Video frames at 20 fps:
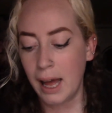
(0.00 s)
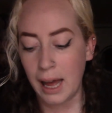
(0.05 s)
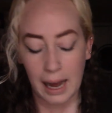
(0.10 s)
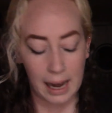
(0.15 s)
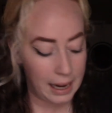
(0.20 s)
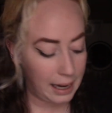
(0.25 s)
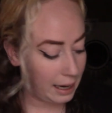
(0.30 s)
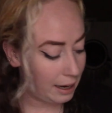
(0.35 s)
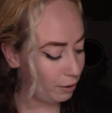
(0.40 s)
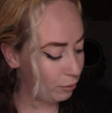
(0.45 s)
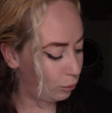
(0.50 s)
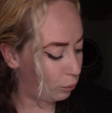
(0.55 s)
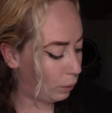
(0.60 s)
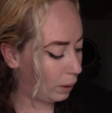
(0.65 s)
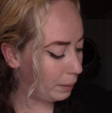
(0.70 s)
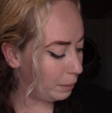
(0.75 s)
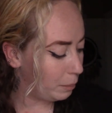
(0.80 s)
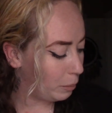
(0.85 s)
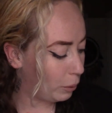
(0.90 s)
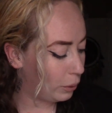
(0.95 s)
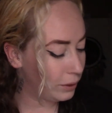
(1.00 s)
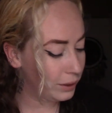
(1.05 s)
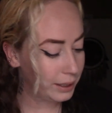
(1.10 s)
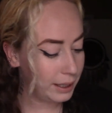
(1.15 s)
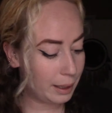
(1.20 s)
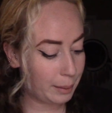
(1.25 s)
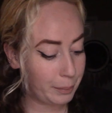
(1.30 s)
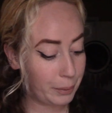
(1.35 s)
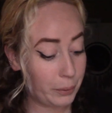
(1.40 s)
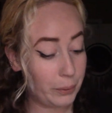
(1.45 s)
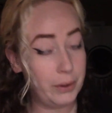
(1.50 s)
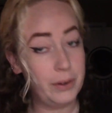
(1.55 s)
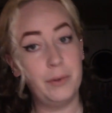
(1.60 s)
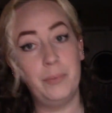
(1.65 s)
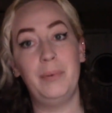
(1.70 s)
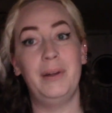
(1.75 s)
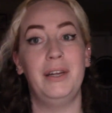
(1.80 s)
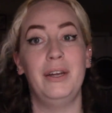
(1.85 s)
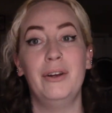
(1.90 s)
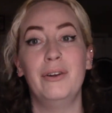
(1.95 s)
I have one more that I'm going to
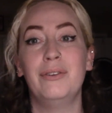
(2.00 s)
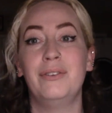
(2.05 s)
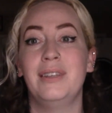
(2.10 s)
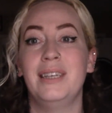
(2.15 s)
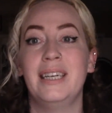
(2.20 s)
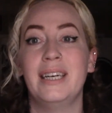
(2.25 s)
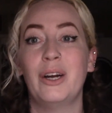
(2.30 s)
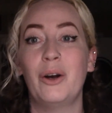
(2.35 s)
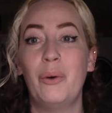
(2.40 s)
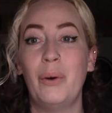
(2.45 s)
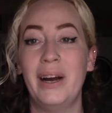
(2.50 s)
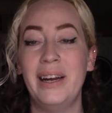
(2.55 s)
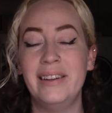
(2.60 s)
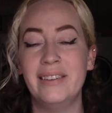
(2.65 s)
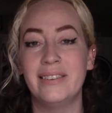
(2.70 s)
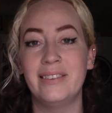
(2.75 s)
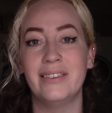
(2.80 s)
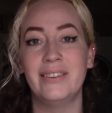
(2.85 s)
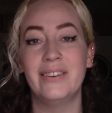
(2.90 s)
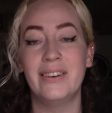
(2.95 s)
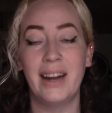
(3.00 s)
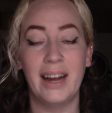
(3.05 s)
be using quite soon.